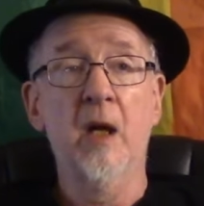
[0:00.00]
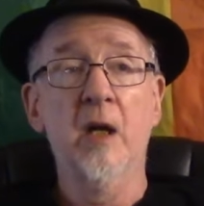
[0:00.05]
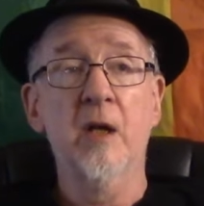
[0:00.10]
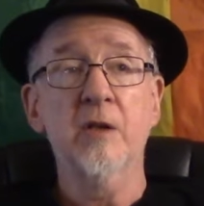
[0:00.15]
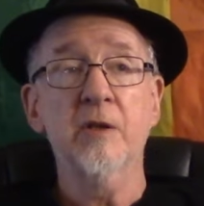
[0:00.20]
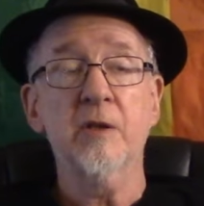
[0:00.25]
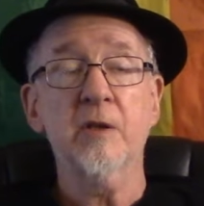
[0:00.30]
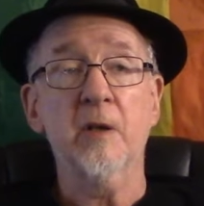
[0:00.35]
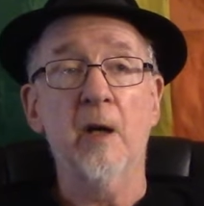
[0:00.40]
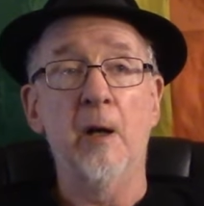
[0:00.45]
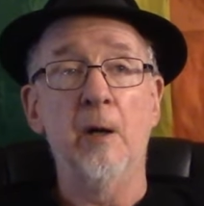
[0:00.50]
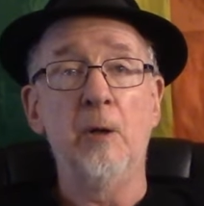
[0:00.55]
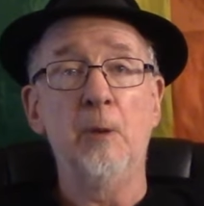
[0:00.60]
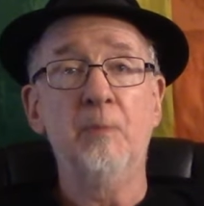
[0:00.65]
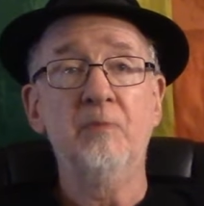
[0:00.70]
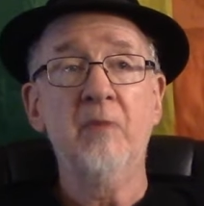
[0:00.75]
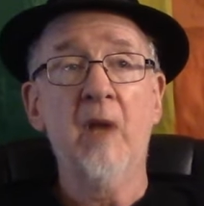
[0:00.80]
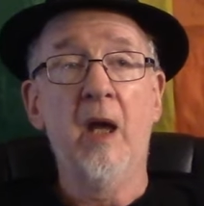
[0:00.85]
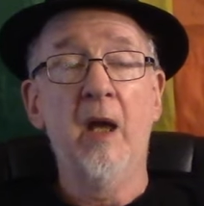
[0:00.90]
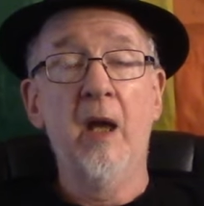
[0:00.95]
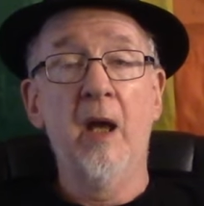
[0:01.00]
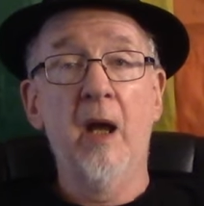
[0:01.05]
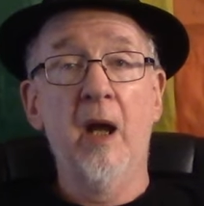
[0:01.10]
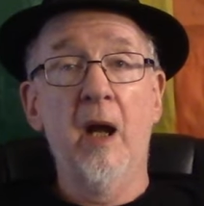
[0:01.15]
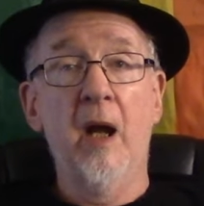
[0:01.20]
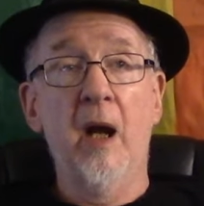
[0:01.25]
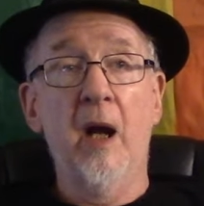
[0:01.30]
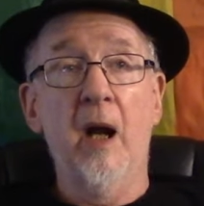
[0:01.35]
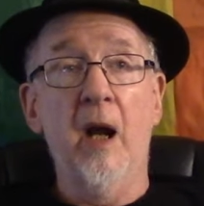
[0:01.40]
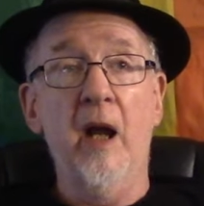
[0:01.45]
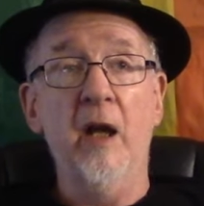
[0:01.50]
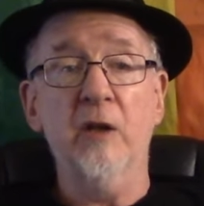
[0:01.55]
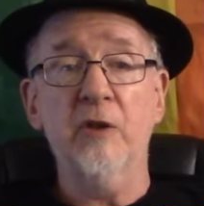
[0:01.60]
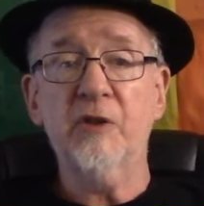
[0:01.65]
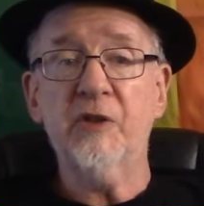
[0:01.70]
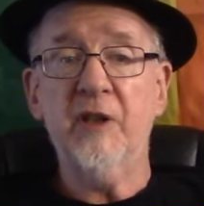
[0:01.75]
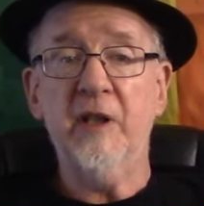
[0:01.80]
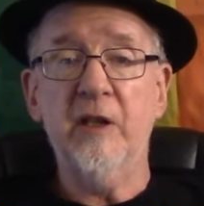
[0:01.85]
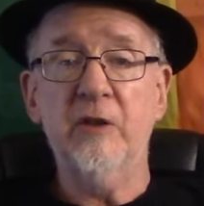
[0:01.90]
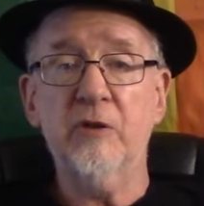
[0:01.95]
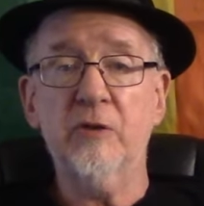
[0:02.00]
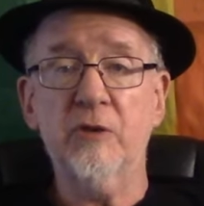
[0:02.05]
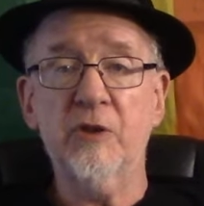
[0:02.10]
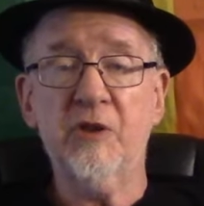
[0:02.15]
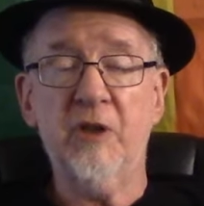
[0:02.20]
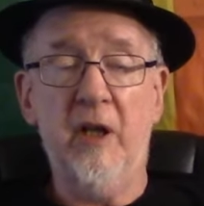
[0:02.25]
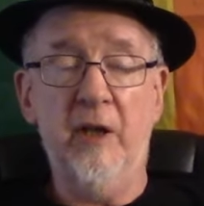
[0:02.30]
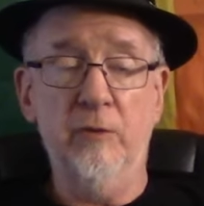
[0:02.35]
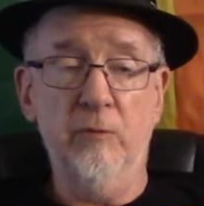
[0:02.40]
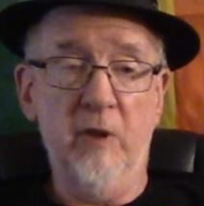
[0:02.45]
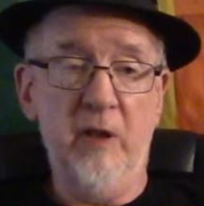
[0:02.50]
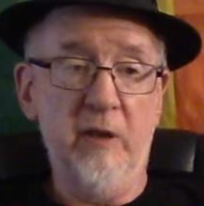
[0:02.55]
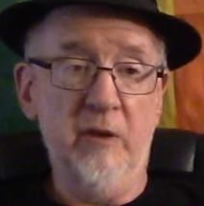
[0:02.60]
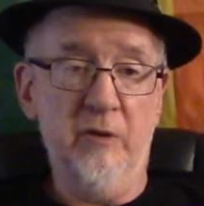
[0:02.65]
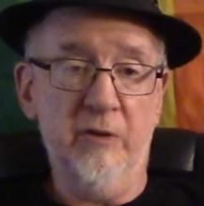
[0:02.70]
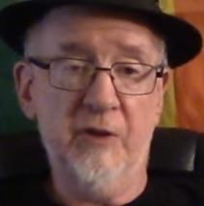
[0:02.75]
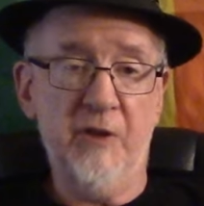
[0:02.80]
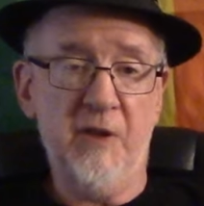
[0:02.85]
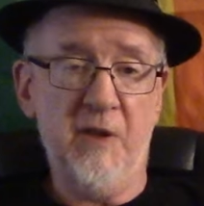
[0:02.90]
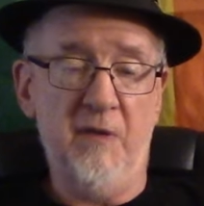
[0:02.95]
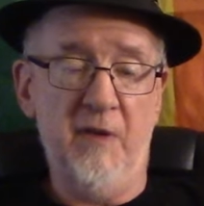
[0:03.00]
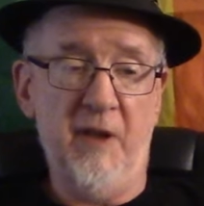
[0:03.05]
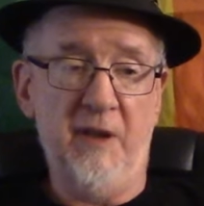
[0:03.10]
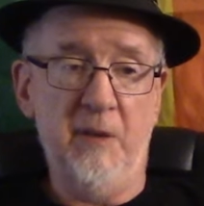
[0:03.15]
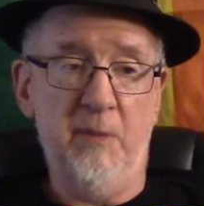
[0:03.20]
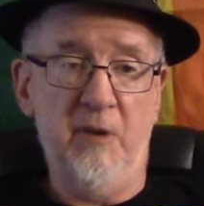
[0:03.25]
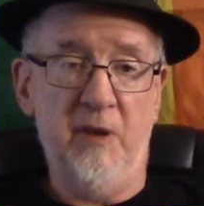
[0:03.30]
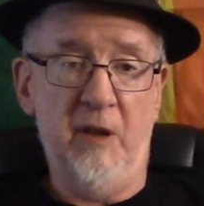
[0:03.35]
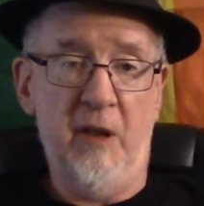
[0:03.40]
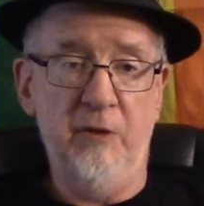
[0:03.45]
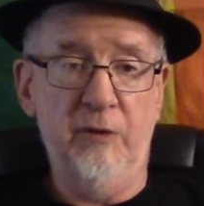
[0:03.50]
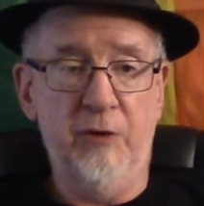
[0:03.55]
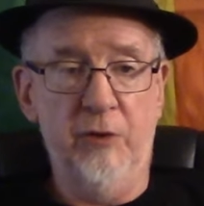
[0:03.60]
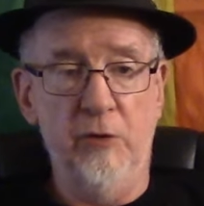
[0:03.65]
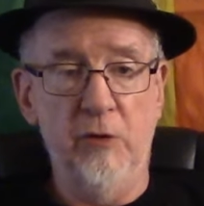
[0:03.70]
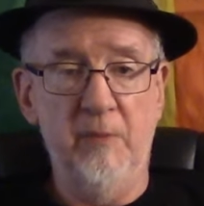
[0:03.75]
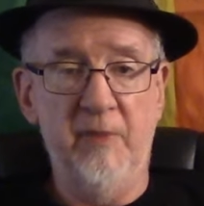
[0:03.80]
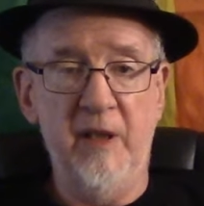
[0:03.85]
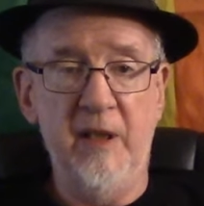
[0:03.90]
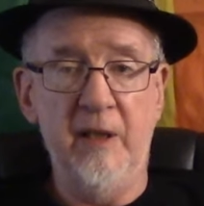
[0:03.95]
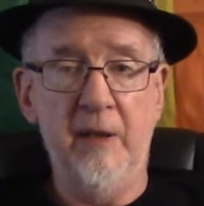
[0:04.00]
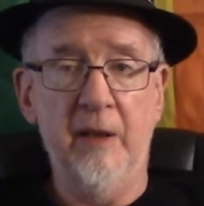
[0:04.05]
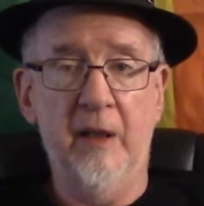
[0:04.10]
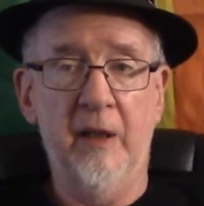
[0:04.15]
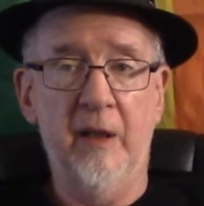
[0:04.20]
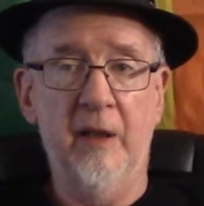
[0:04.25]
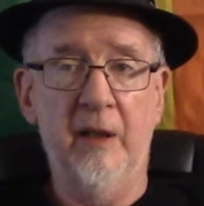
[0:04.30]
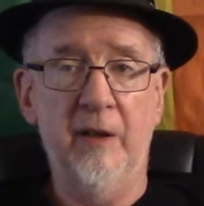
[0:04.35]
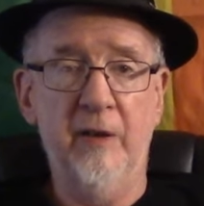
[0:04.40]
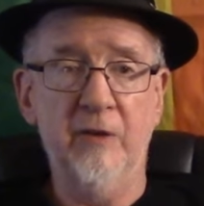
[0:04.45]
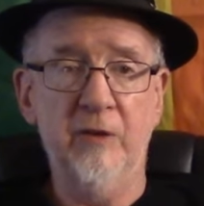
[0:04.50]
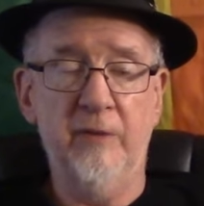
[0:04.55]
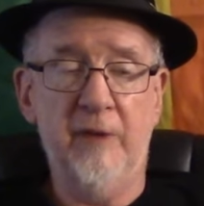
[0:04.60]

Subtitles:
So Hell's Angels on Wheels is available on Tubi.